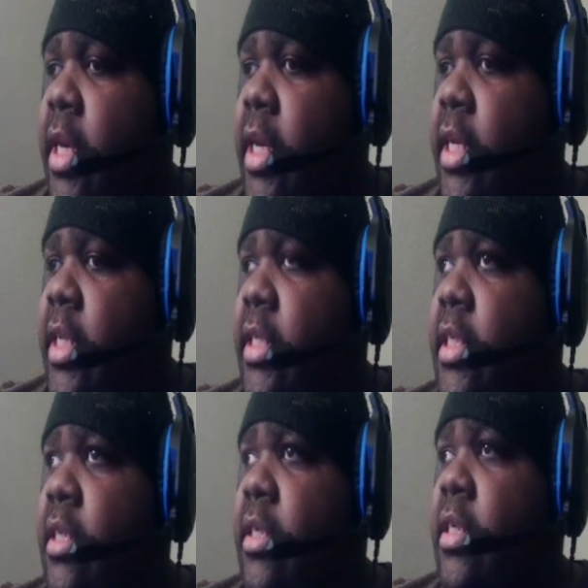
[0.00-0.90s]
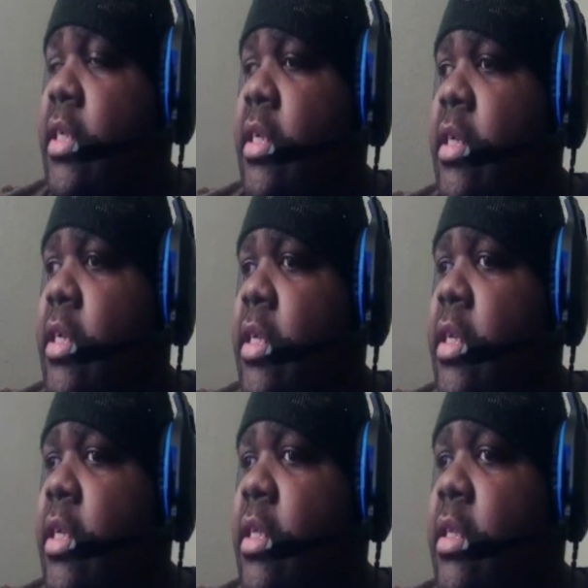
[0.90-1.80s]
it is looking
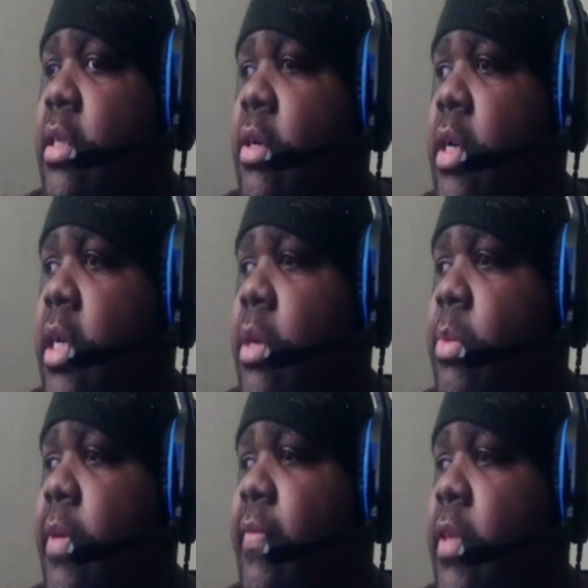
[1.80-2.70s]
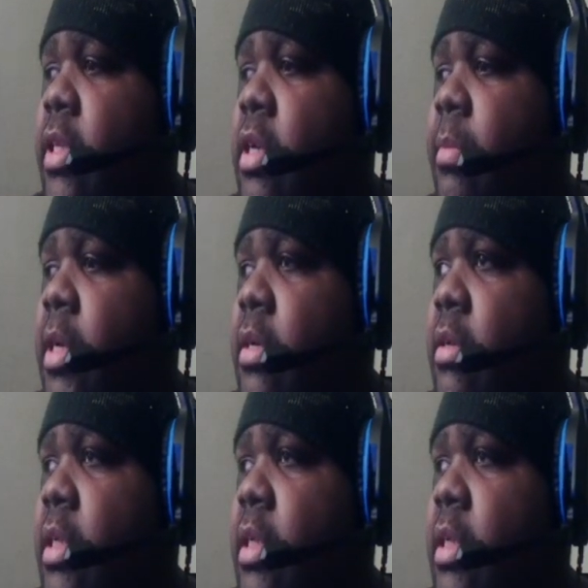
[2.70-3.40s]
good, so I can't wait for it to come out.